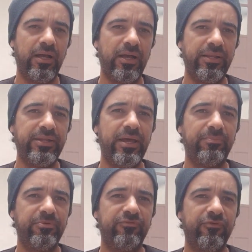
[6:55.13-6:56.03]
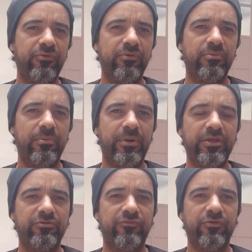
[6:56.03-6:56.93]
an adapter for a
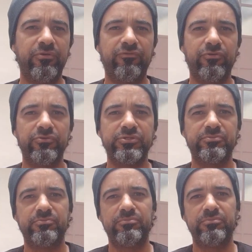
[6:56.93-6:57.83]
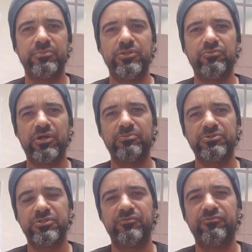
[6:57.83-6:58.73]
microphone. Of course, the new
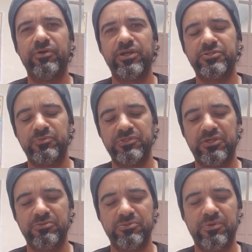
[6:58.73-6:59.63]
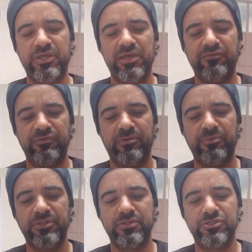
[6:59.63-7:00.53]
cameras, the very expensive cameras might have now,
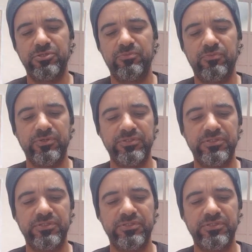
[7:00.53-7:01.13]
but the cheaper ones